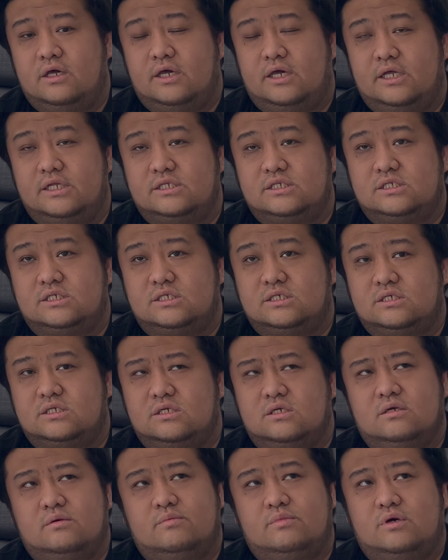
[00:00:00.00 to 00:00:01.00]
It's
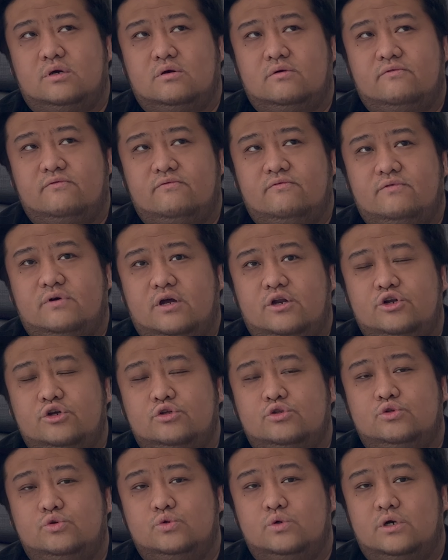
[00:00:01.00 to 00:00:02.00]
about
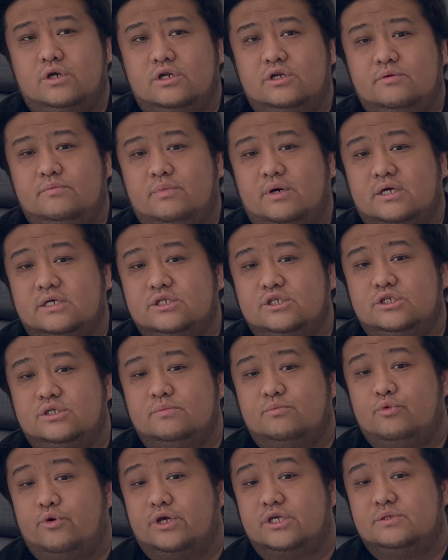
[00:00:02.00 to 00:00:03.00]
100 200 bucks
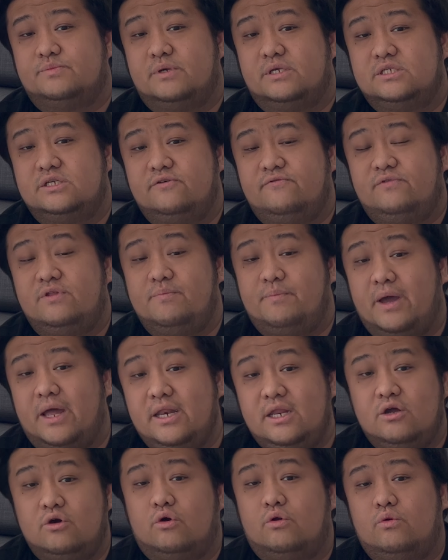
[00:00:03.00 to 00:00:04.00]
more expensive
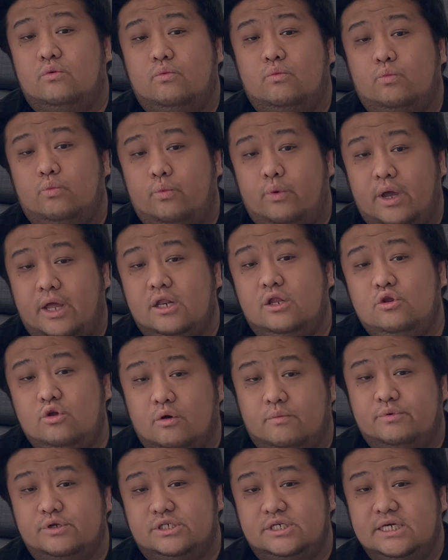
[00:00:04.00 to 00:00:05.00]
depending on when you're
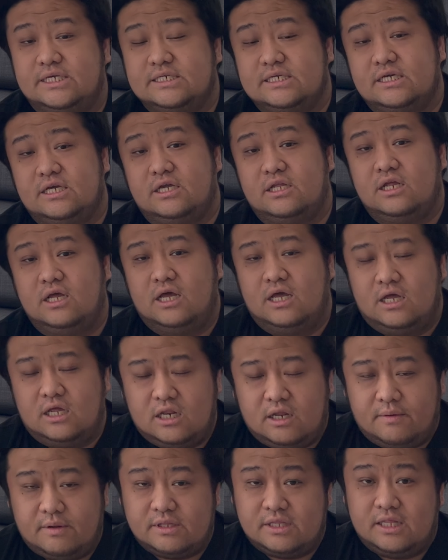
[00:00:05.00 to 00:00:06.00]
purchasing it.
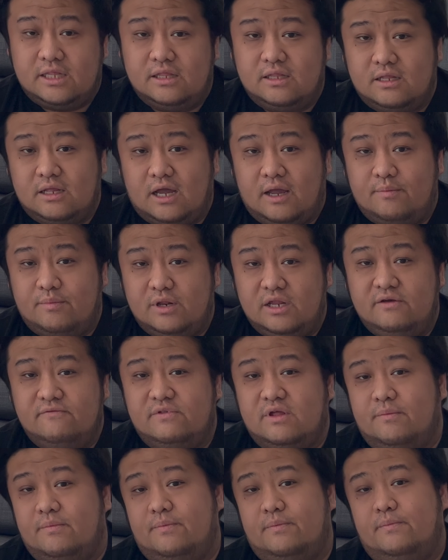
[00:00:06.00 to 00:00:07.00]
But I believe
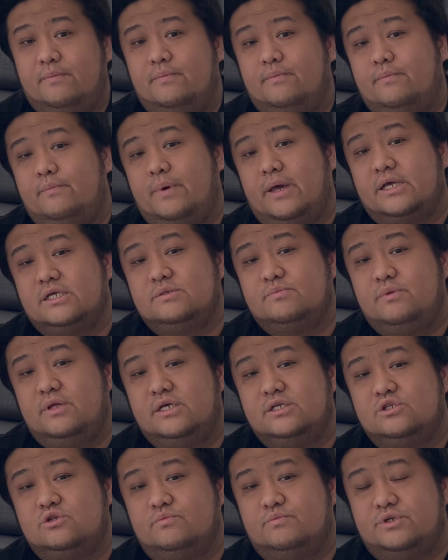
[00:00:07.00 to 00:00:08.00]
the best
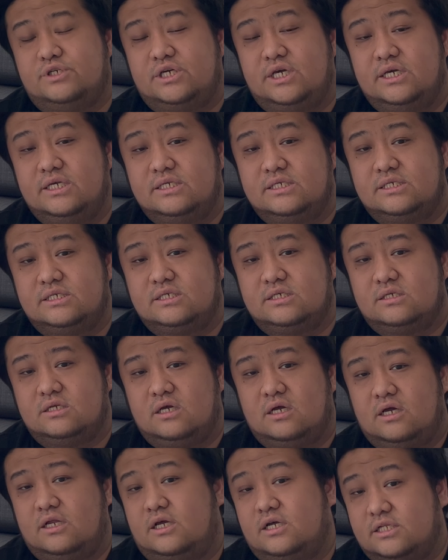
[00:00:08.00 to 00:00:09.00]
place to purchase
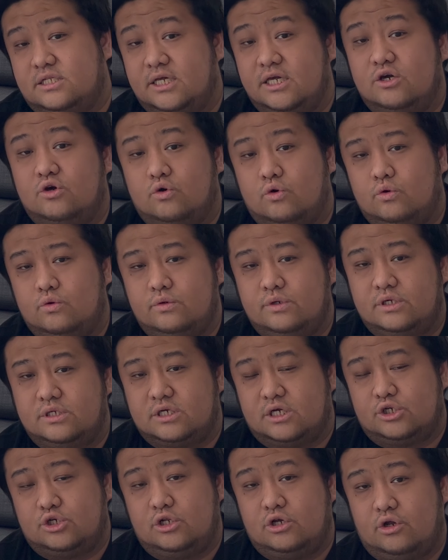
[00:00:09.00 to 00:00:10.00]
a Tineco is
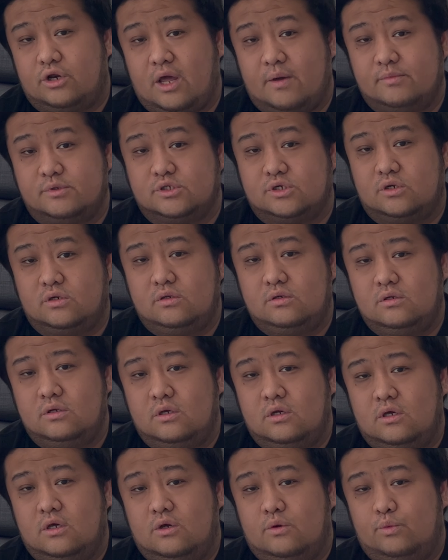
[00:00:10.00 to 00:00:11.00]
actually on Amazon,
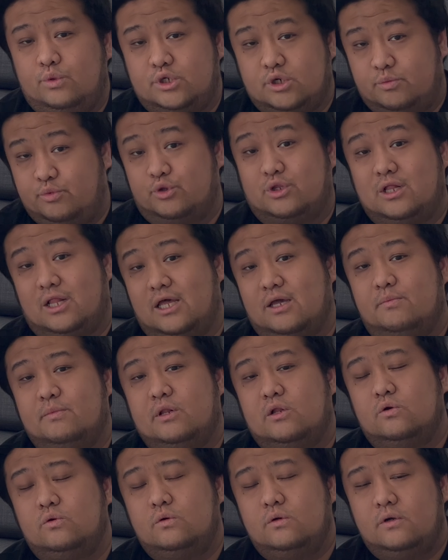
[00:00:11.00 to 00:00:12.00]
which I'll put the link
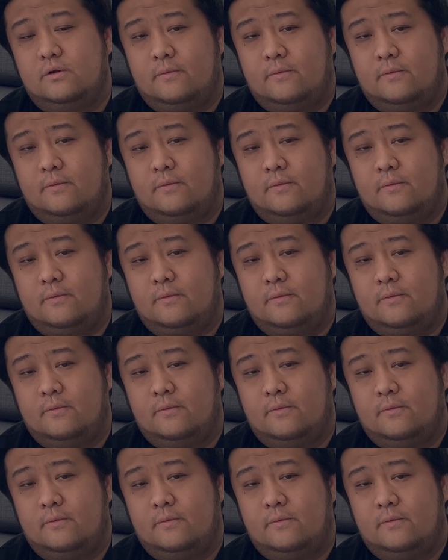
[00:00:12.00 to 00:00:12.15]
below.